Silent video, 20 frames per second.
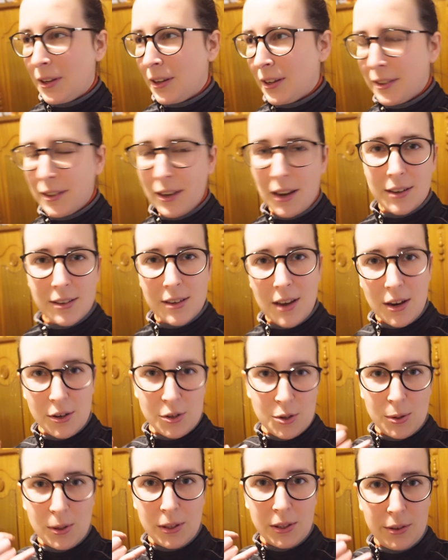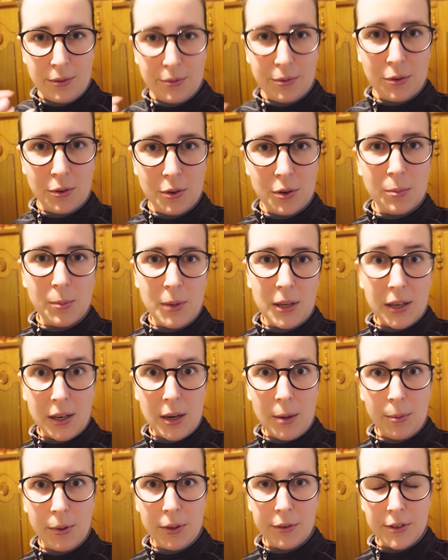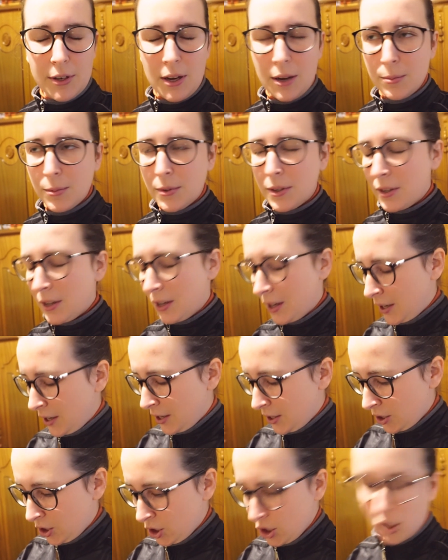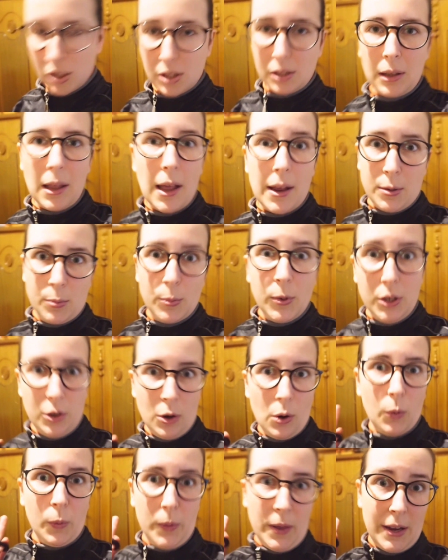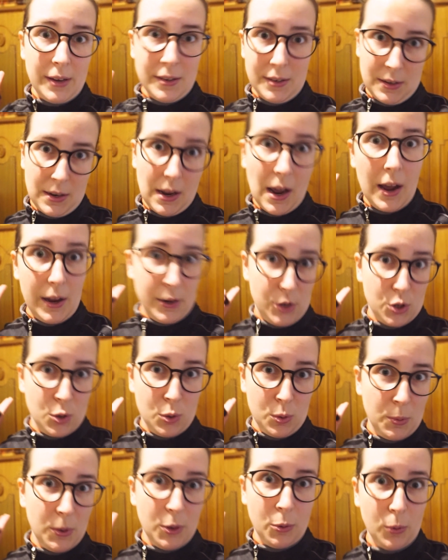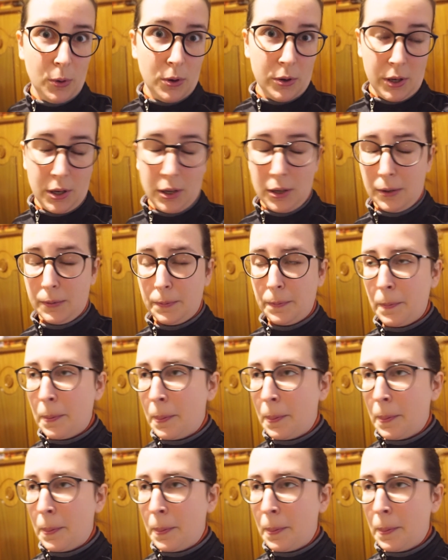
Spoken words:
It has actually phoned me a couple of times just to let me know that I should be working.